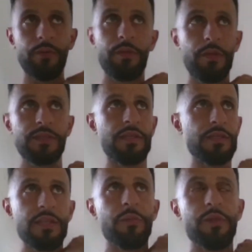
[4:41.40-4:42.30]
It's
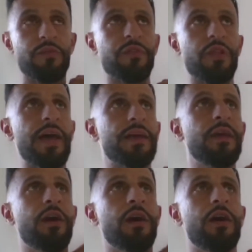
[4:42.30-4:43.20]
going to be a flag,
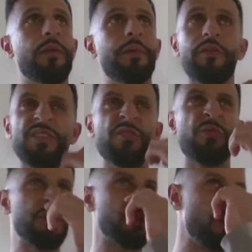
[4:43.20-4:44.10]
and obviously the
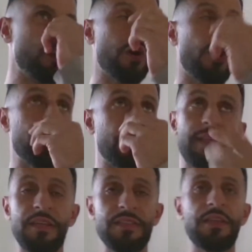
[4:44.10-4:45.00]
refs will call it like
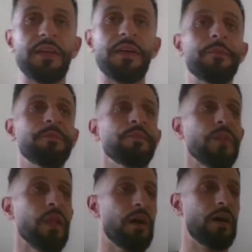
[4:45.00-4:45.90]
they see it.
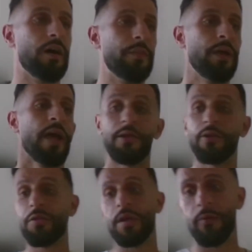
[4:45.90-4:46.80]

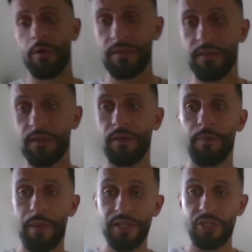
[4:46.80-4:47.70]
Another thing I wanted to
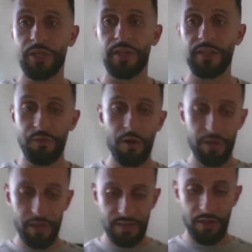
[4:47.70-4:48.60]
mention, as far
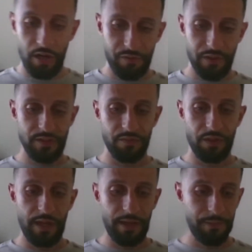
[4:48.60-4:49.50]
as the offensive
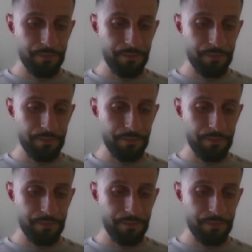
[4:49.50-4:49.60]
line,